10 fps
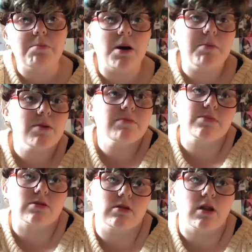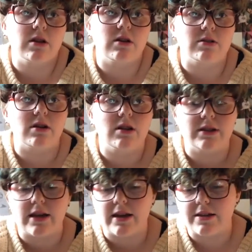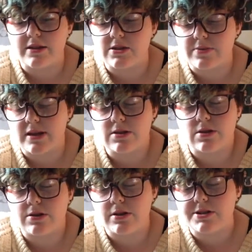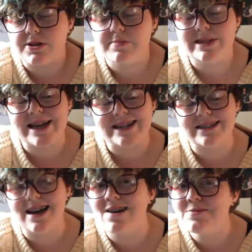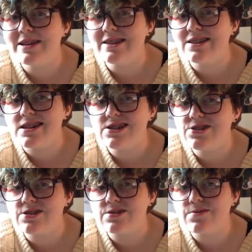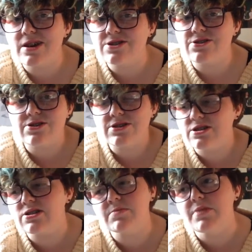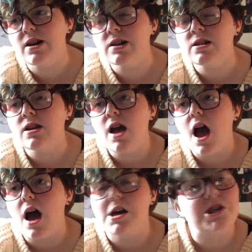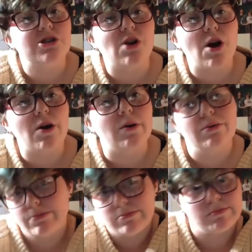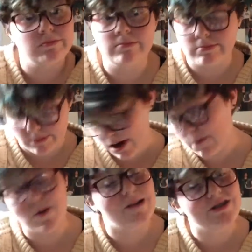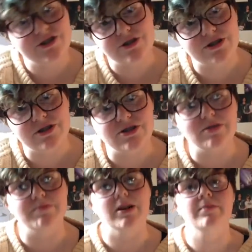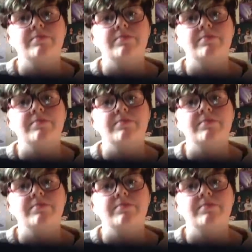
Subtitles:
my mom's like on holiday this week, so there's nobody here to tell me that I shouldn't wear shorts and a jumper. So I'm wearing shorts and a jumper.